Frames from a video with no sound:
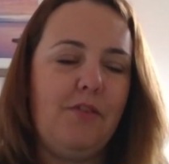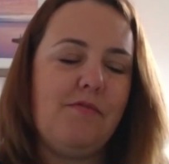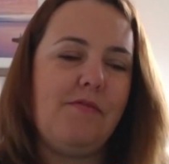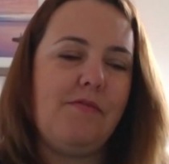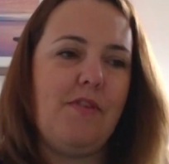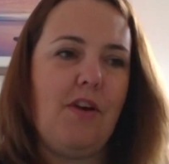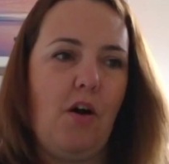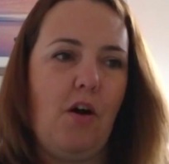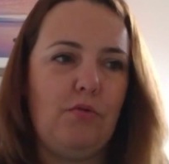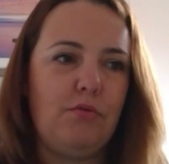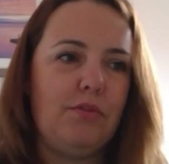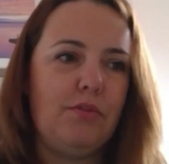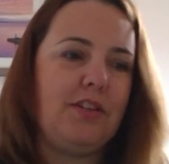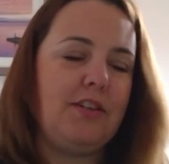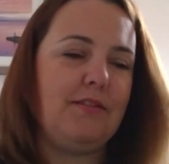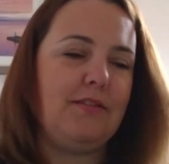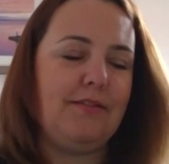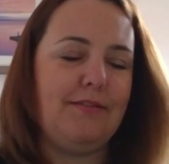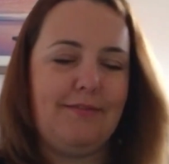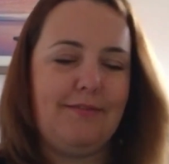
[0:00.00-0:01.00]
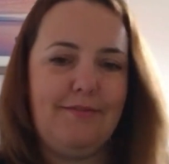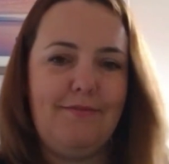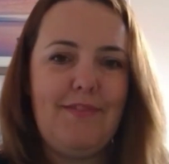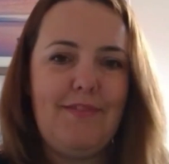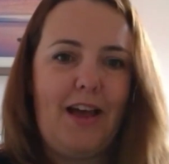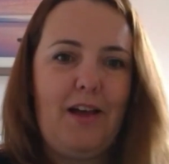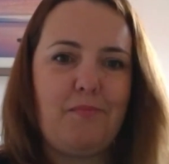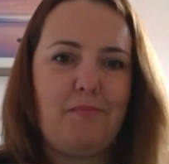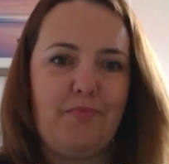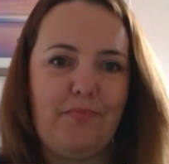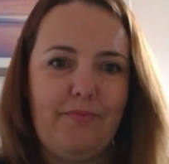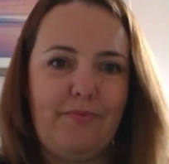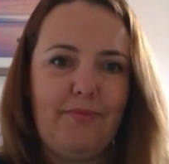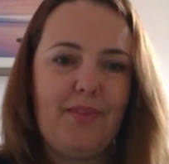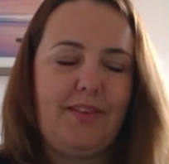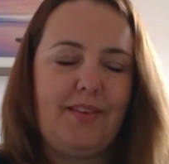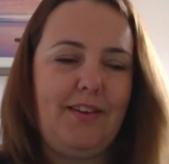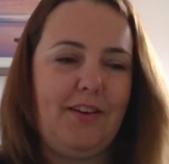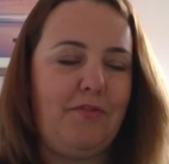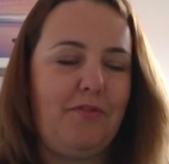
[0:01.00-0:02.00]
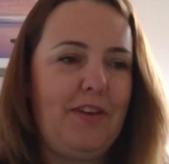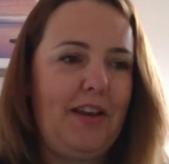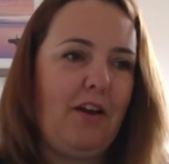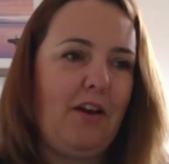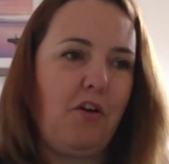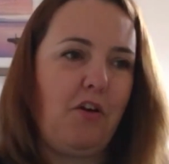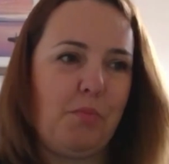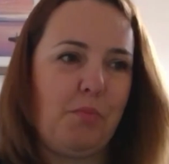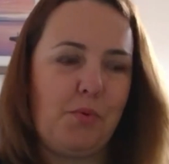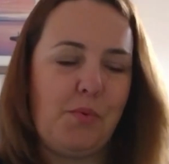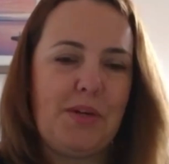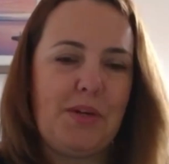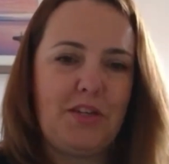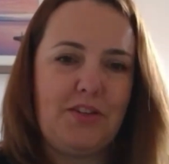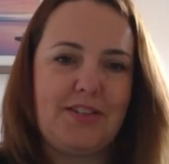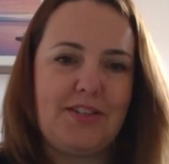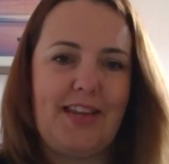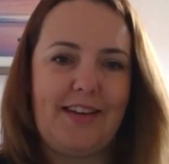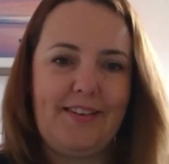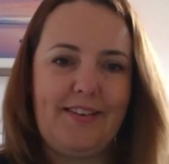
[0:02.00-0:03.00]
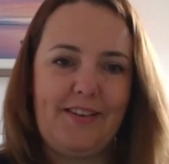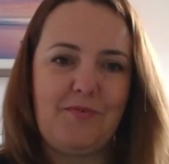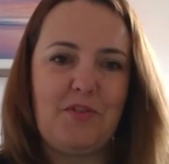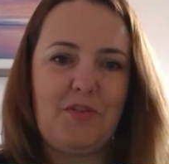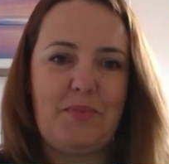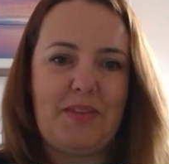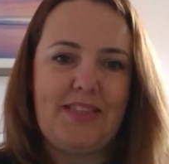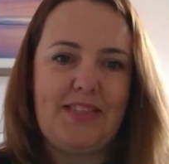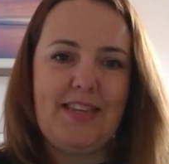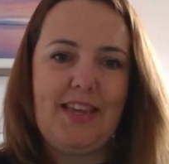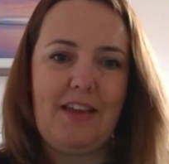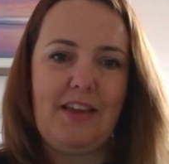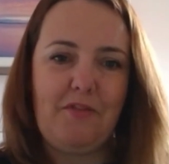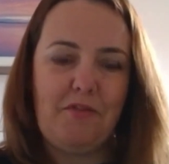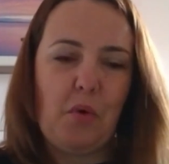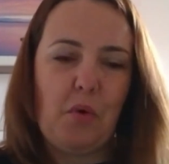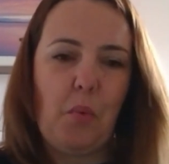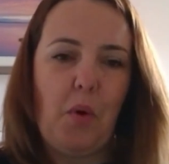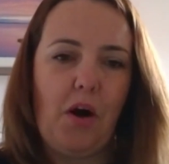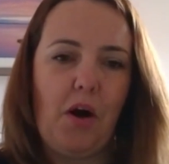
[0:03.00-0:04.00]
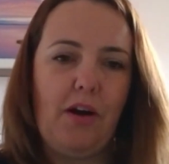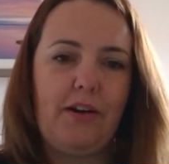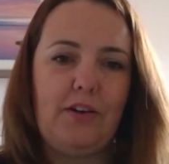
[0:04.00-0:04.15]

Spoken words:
old and feeling horrible when you stand up and you've been sitting for a while,